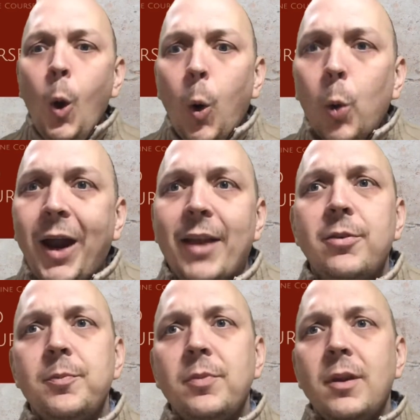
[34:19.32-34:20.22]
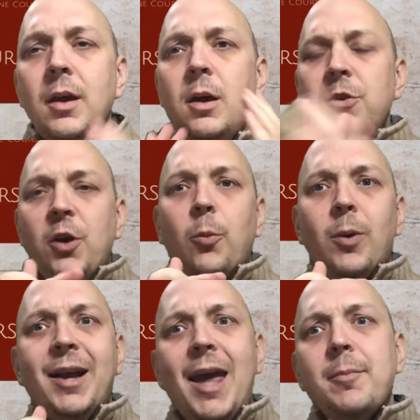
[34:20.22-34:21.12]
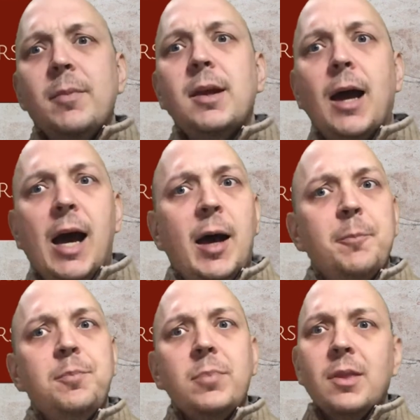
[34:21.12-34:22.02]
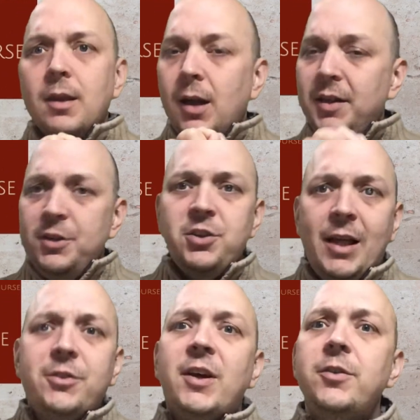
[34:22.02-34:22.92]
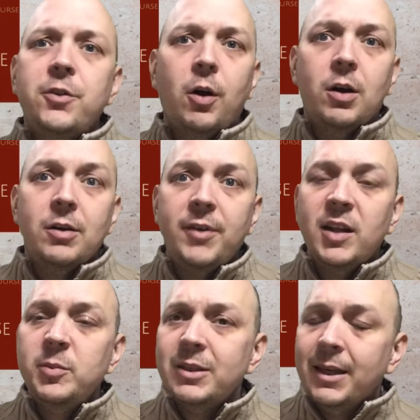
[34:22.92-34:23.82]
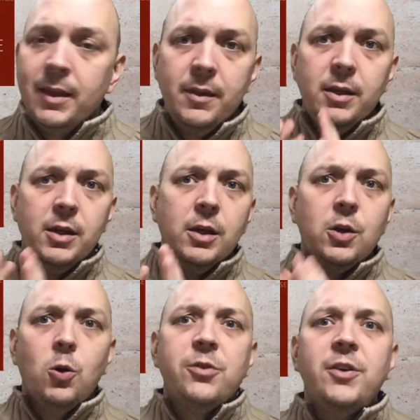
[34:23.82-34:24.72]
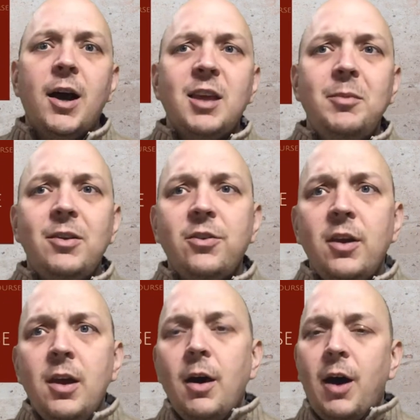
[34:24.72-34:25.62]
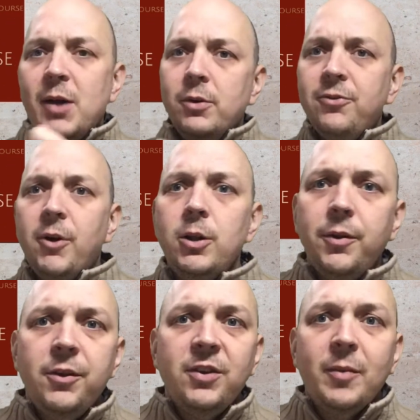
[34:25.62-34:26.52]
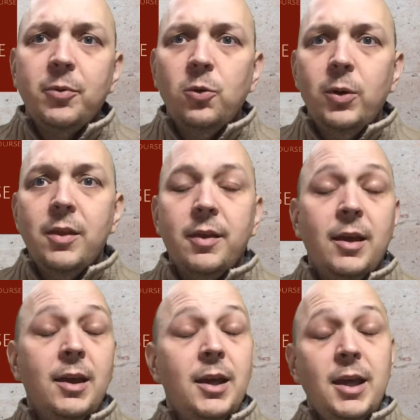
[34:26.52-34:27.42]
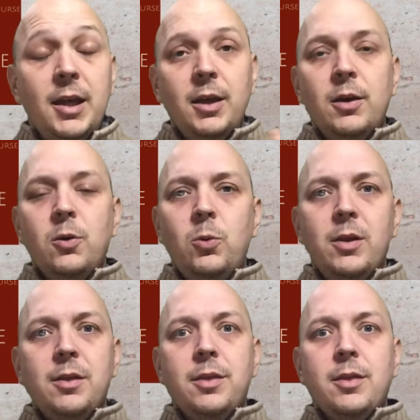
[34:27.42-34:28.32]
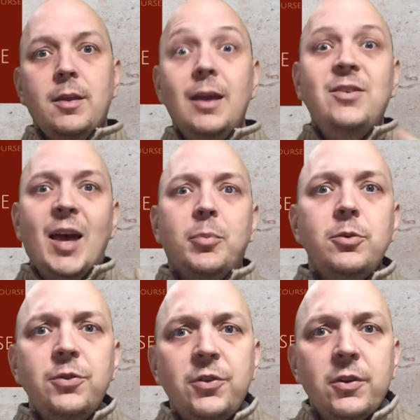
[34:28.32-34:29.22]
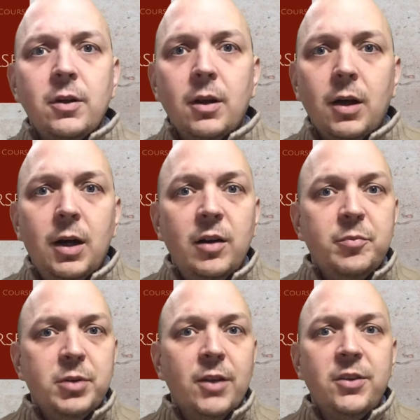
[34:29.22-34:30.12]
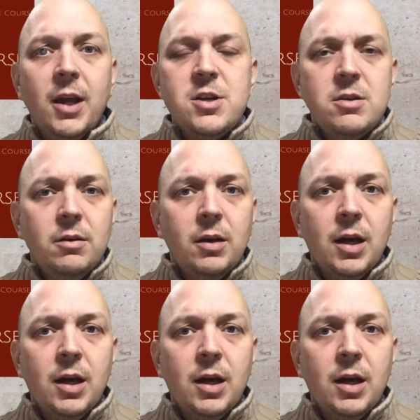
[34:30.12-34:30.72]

All right. So again, additional exercises are available in the course document. I will follow this up with examples of pronunciation